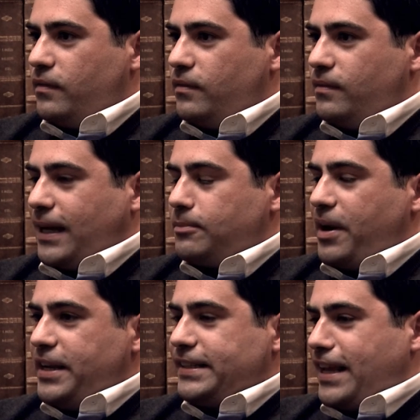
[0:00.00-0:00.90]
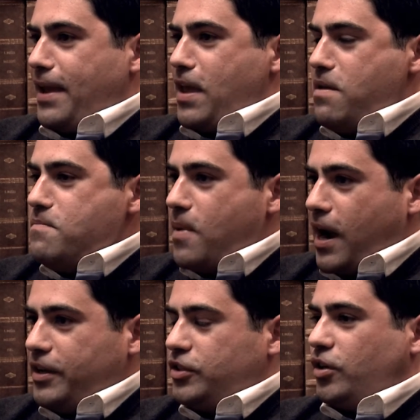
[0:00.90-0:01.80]
that very same
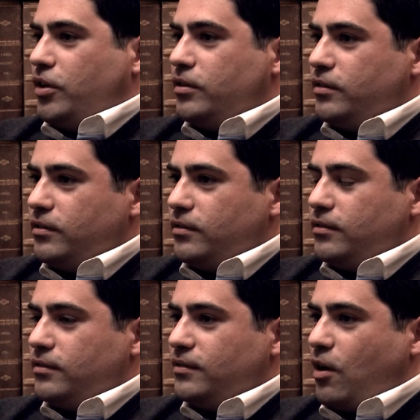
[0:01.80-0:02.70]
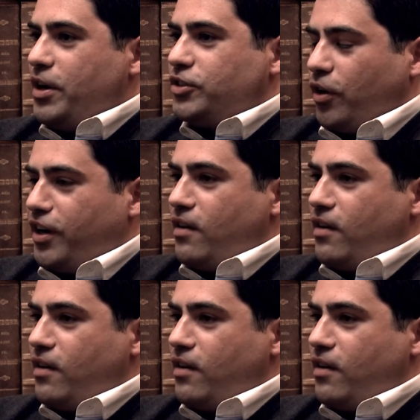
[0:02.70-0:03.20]
emerita that we're talking